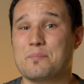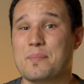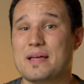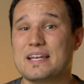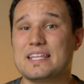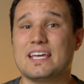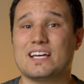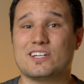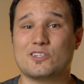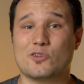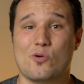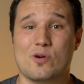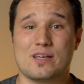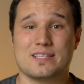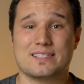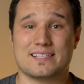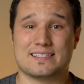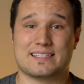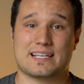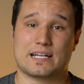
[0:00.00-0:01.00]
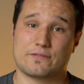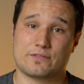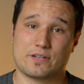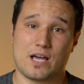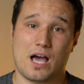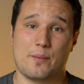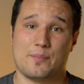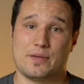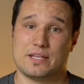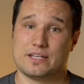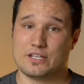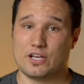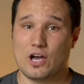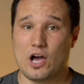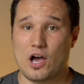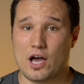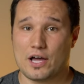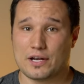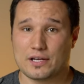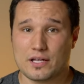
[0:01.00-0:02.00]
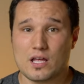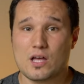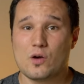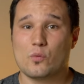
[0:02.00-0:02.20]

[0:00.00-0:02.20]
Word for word: many annoyances that have come and gone,